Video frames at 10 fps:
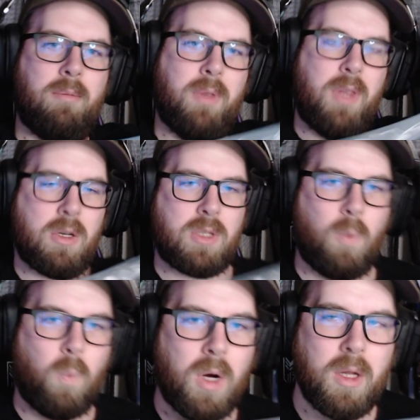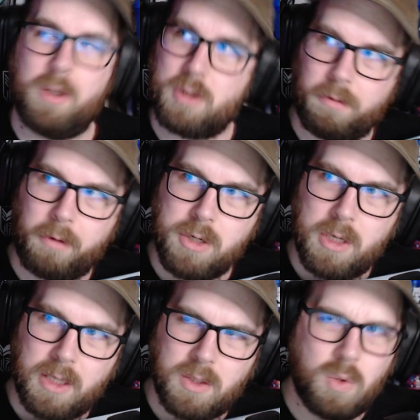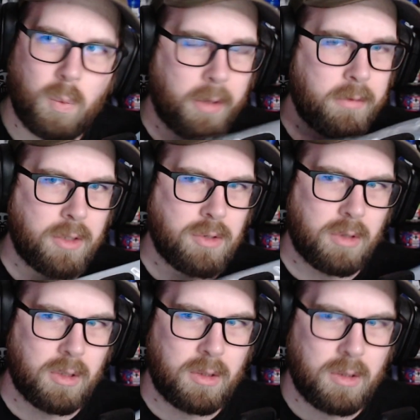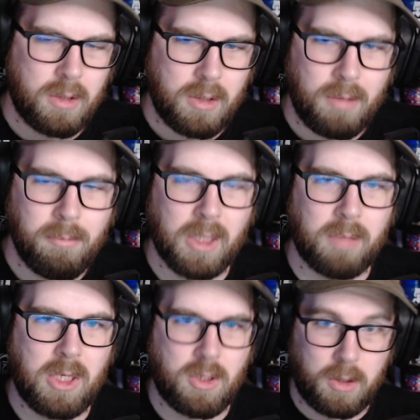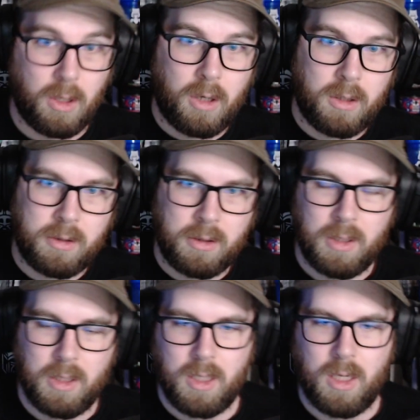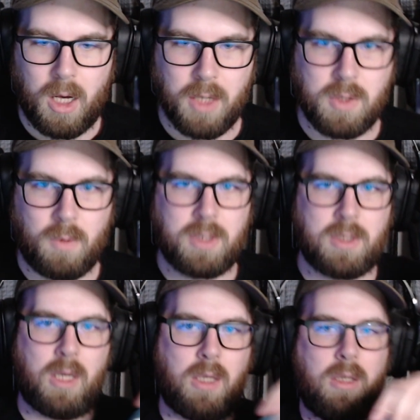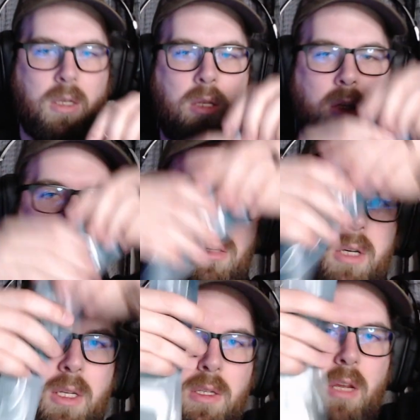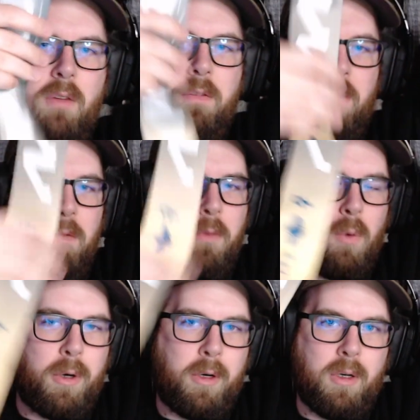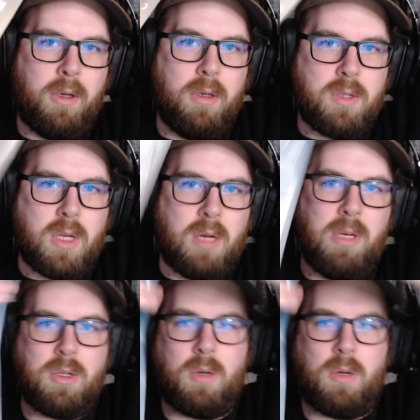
There's a version that's 1,200 millimeters long. So it's like, instead of 54 centimeters or